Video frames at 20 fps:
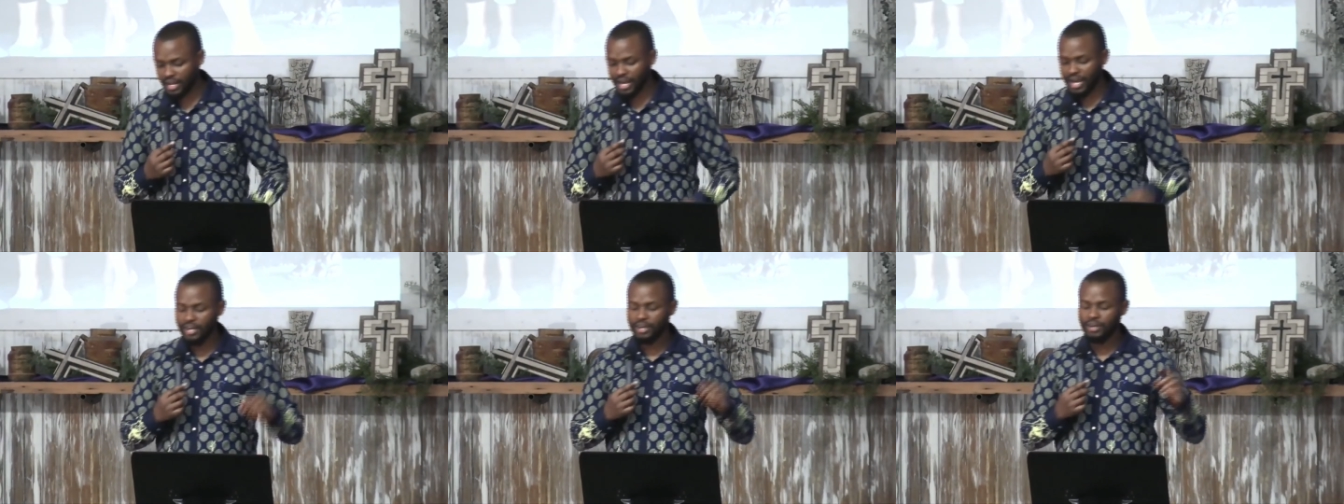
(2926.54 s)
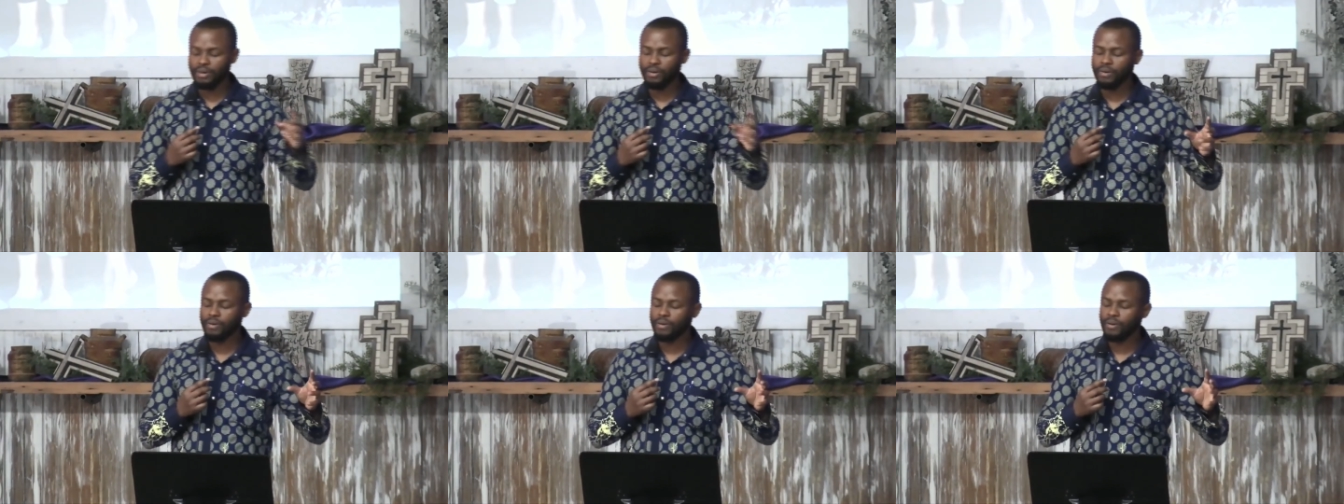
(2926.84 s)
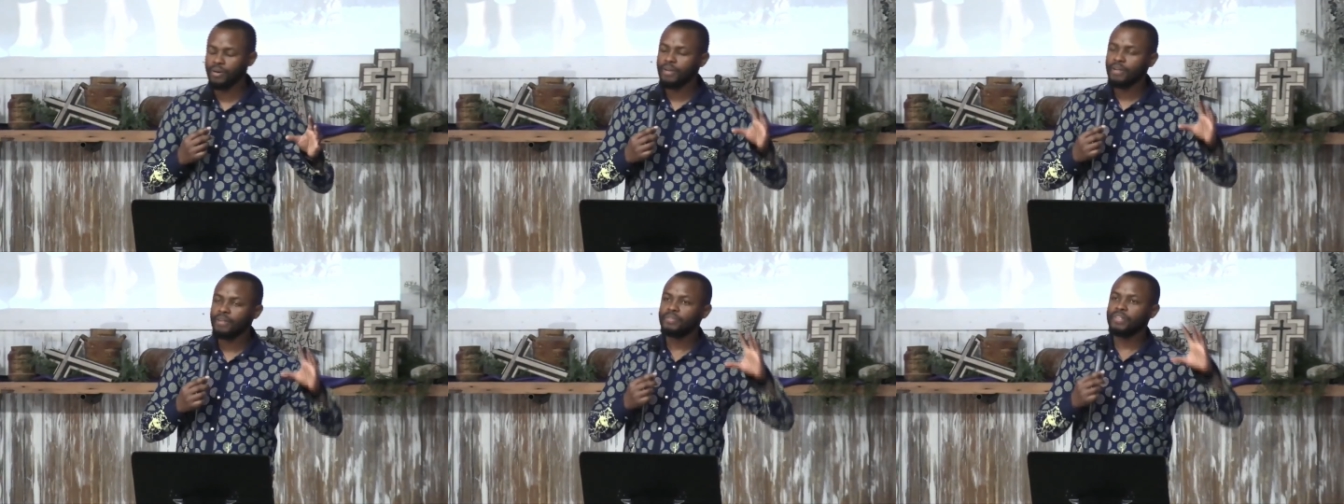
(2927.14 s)
I know
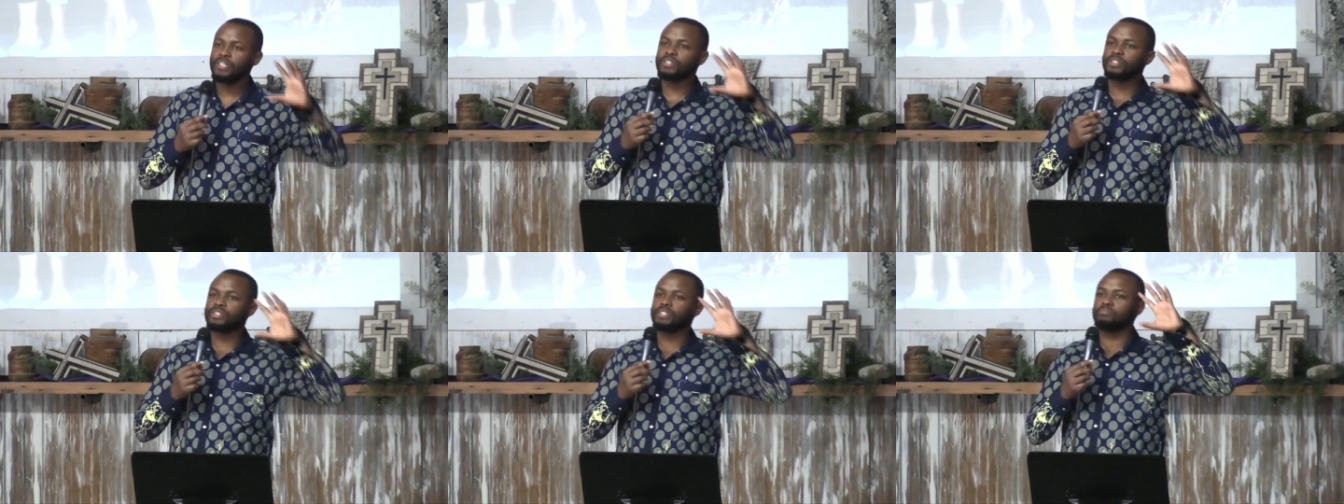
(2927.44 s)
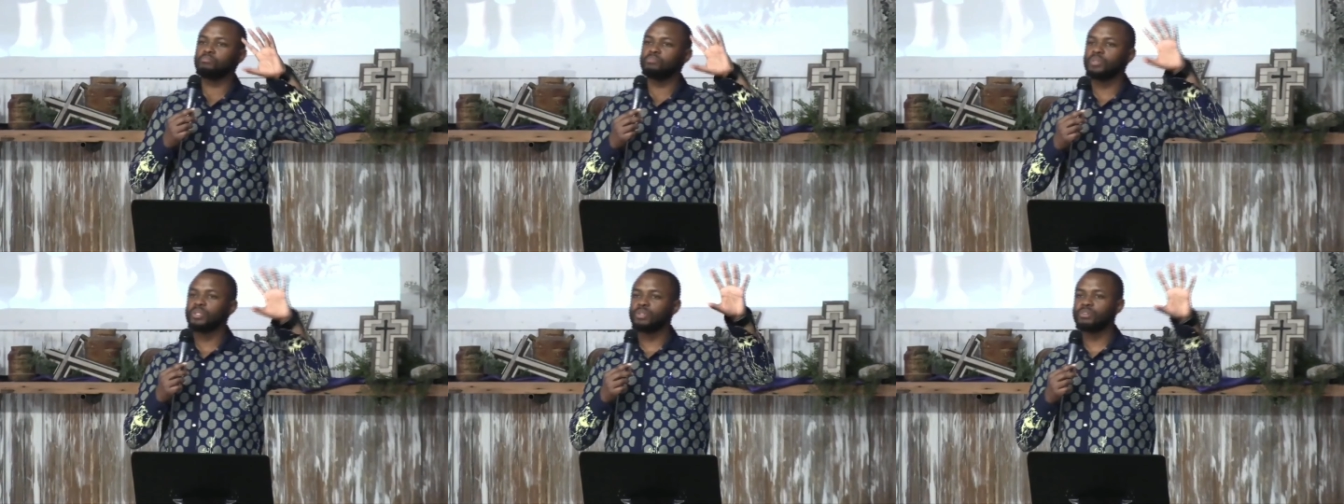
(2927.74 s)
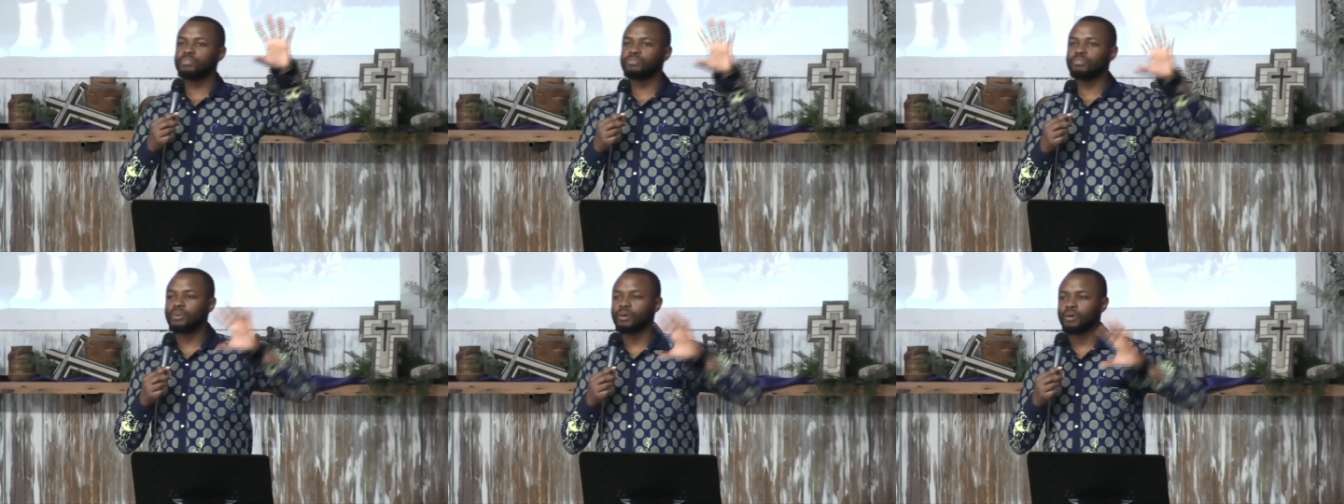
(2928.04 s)
this is a
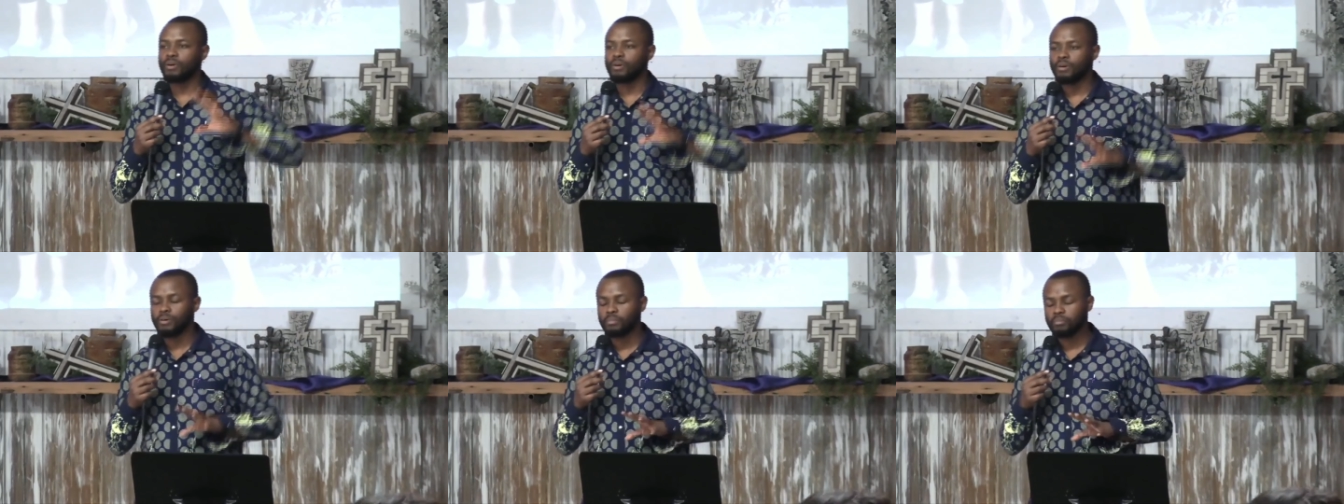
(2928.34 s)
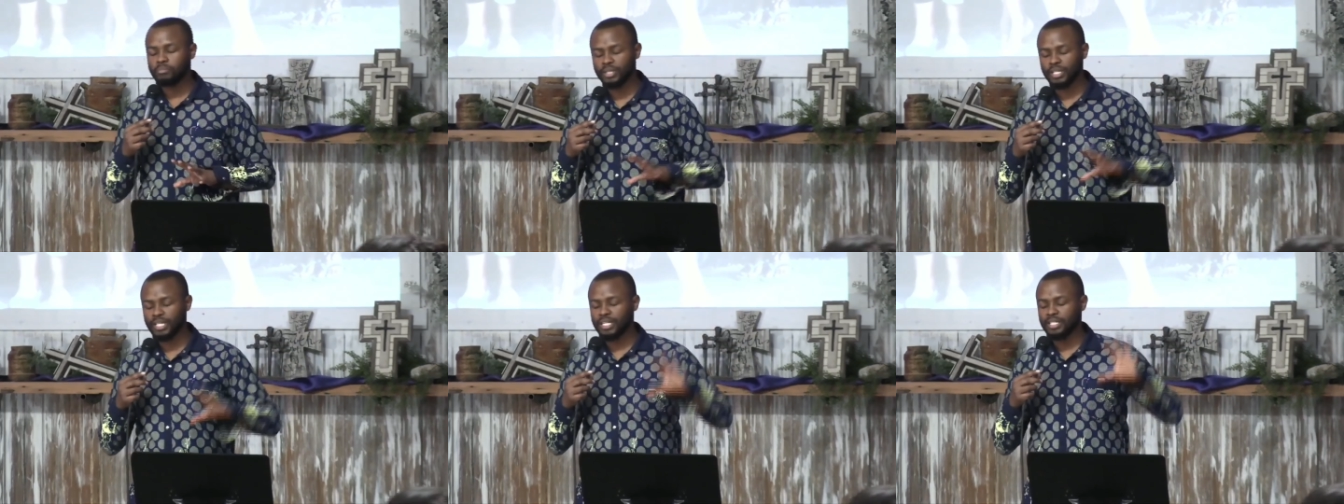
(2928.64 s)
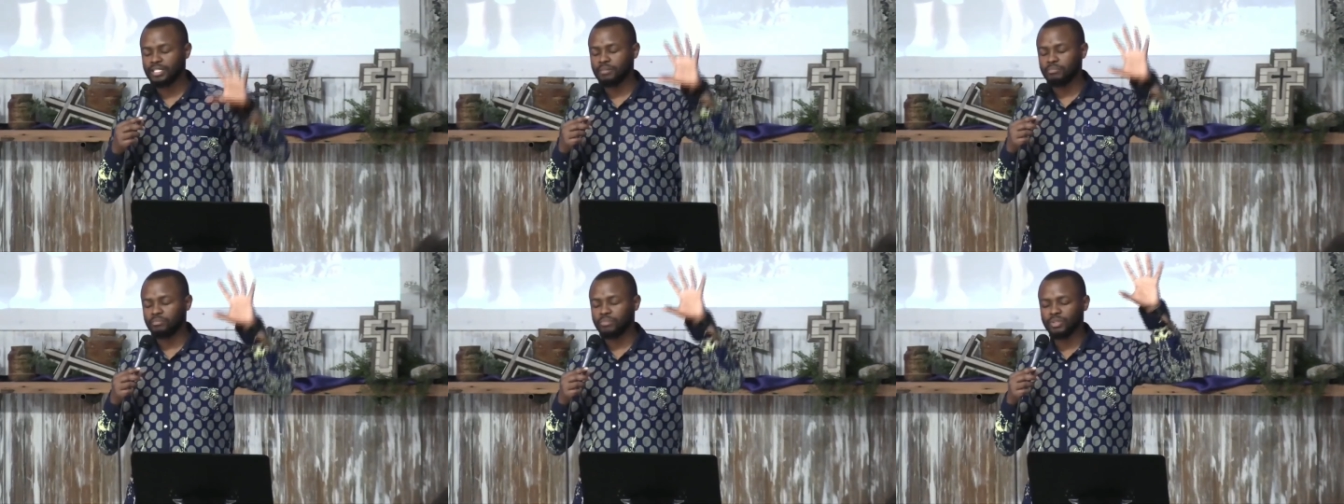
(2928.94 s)
beautiful
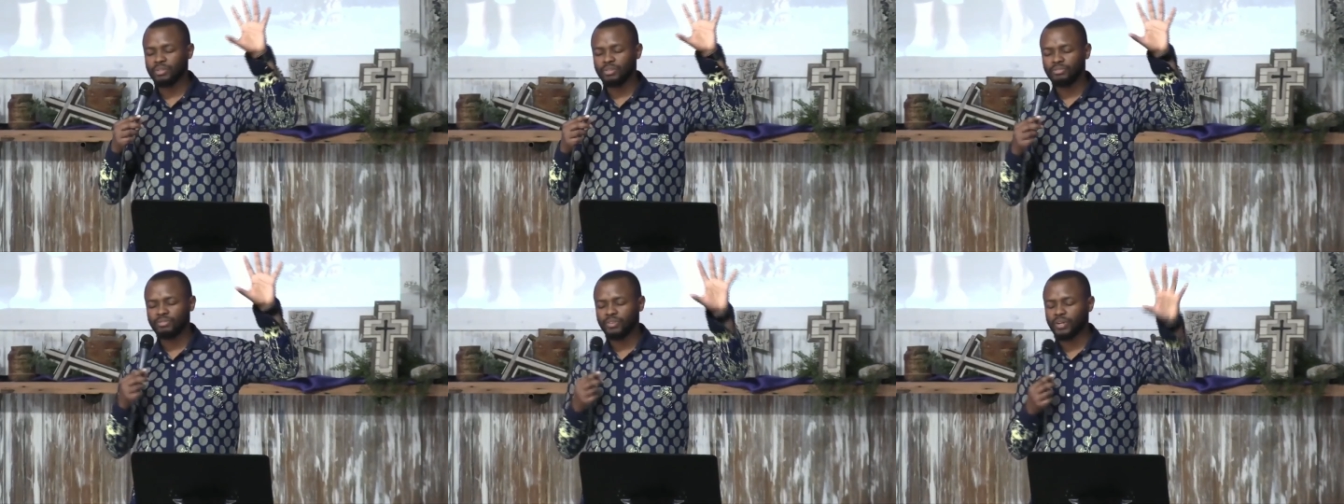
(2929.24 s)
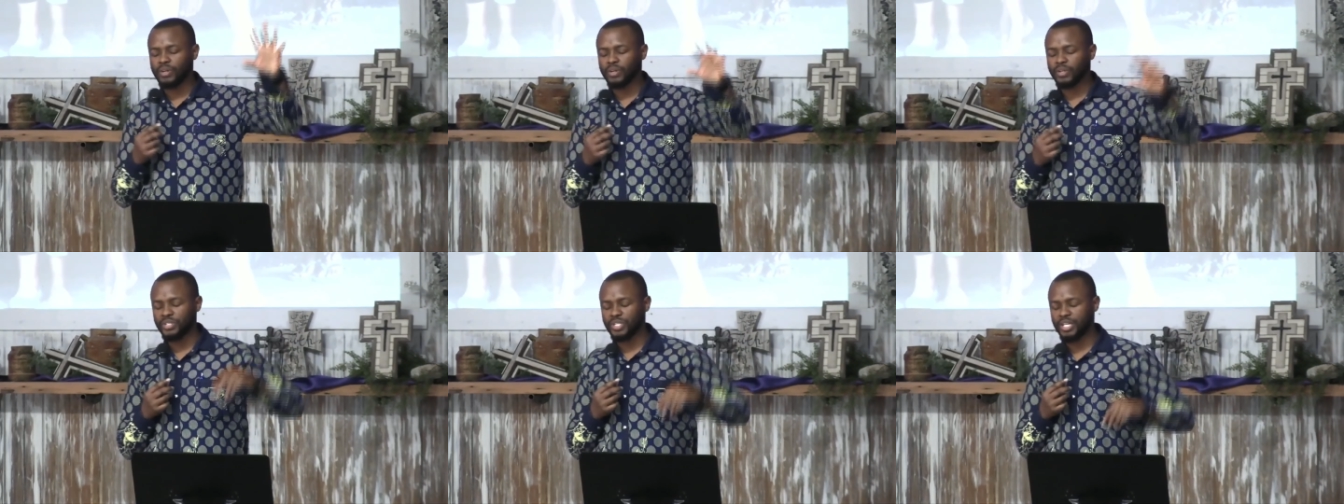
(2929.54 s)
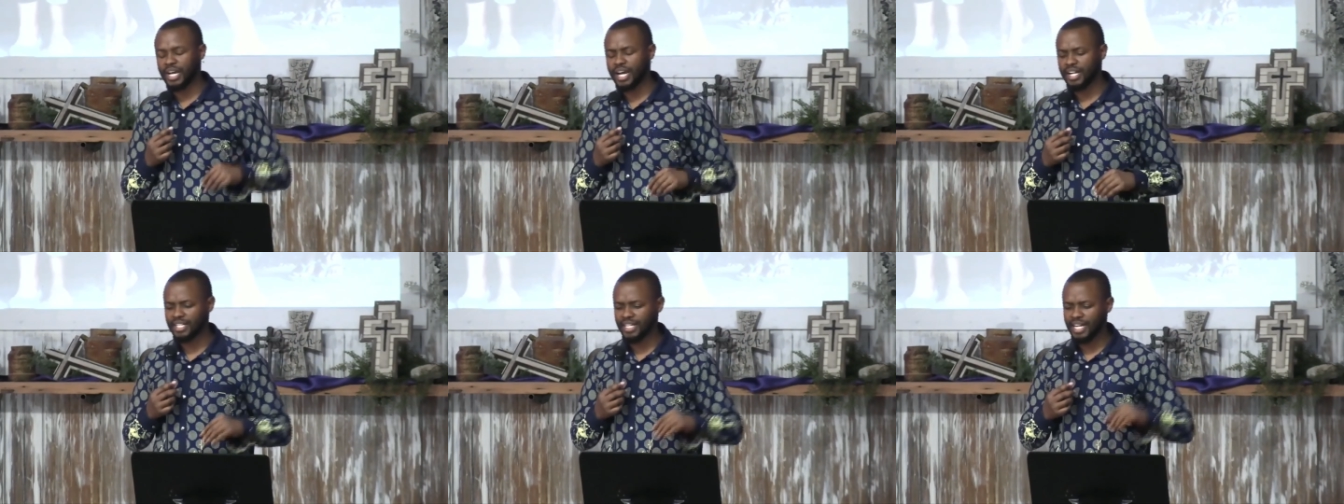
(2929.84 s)
place, a beautiful
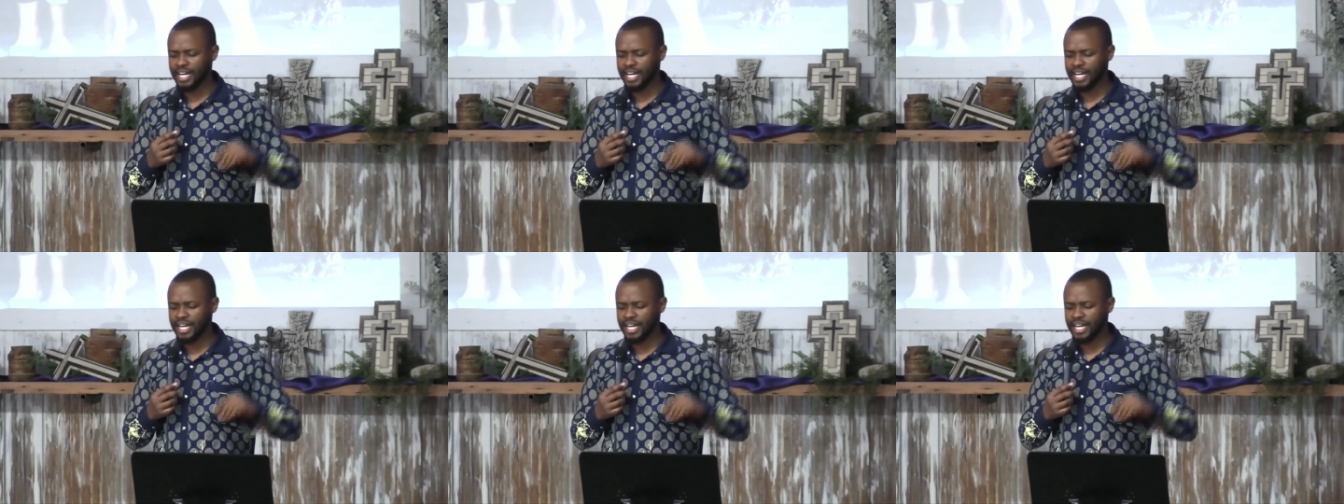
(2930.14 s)
church.